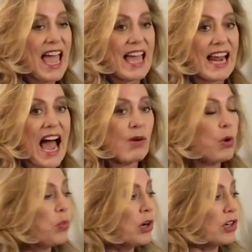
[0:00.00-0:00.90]
And how
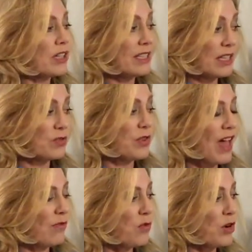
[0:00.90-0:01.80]
it works is, for
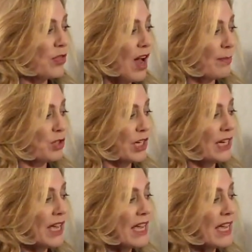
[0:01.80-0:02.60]
that 4th option,